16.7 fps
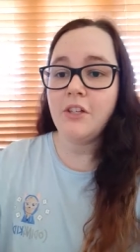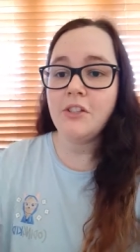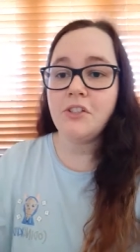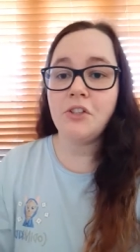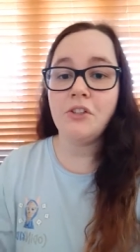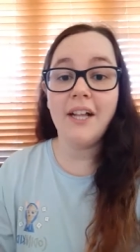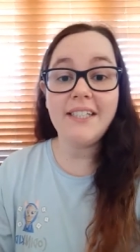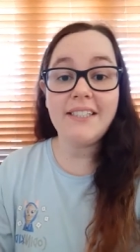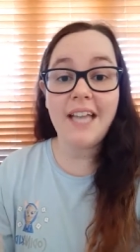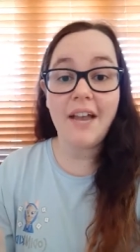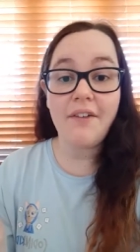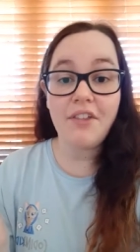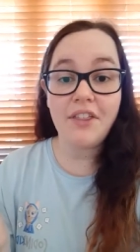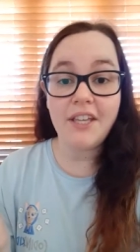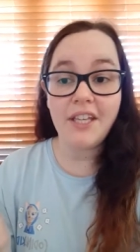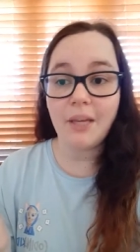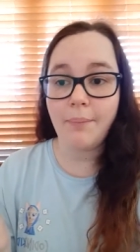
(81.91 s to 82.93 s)
So let's have
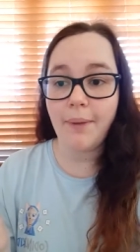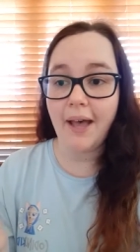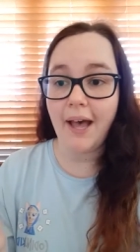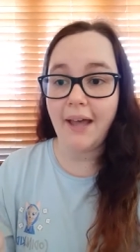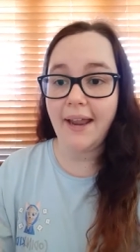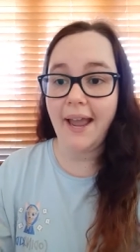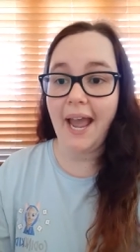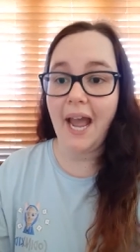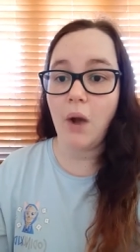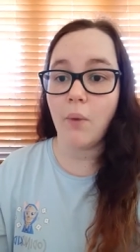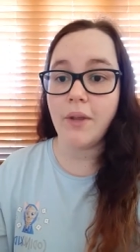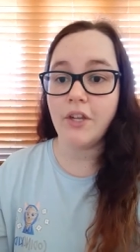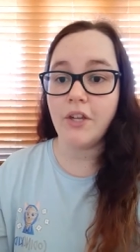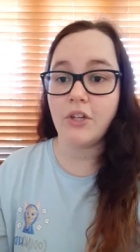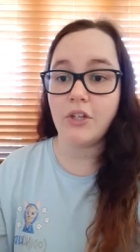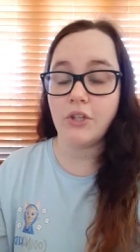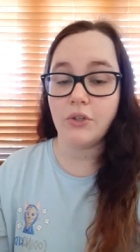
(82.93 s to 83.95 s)
a think about how we
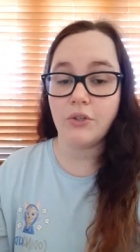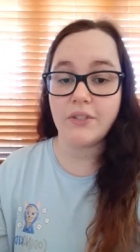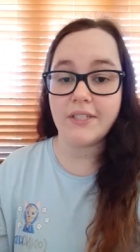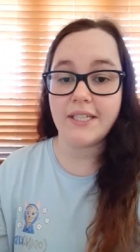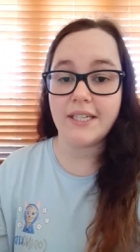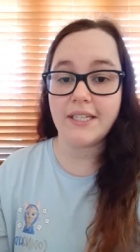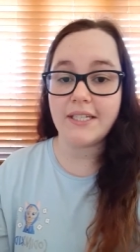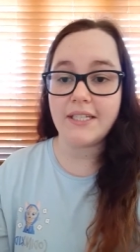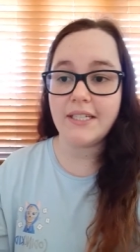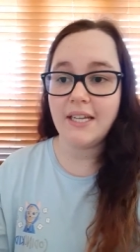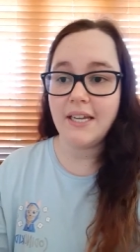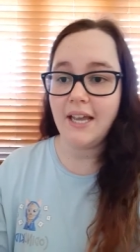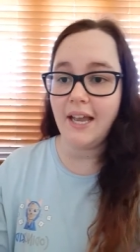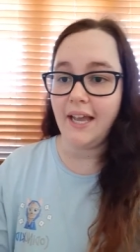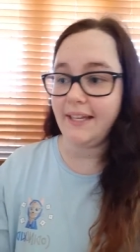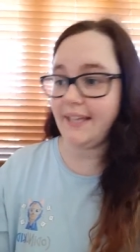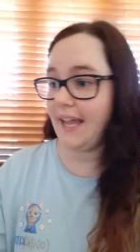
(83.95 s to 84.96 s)
could use it
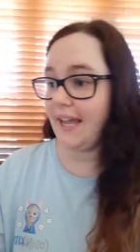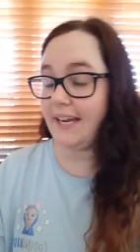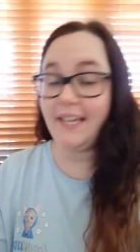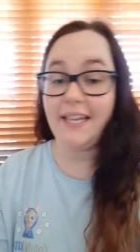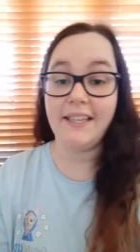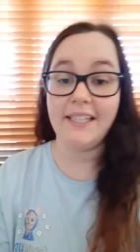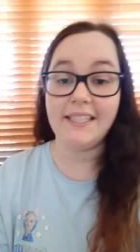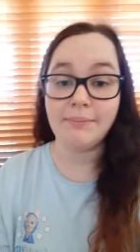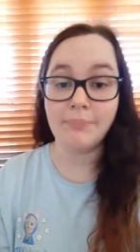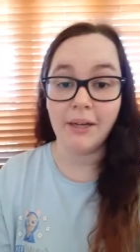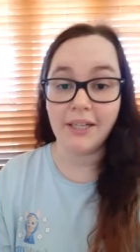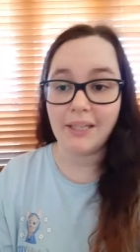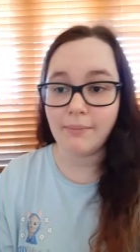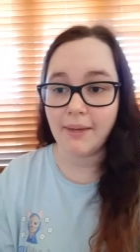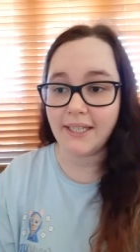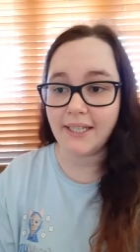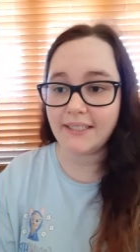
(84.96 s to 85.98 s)
again in this
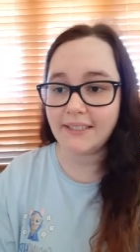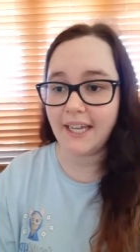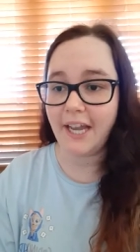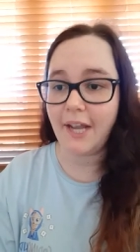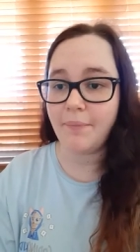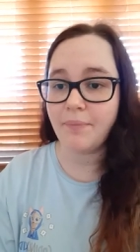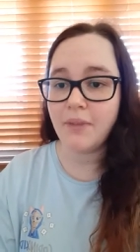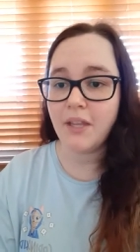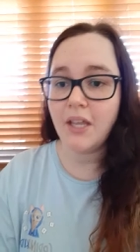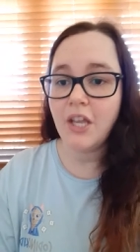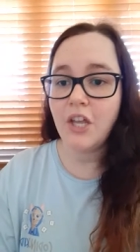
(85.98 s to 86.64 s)
monkey maze game.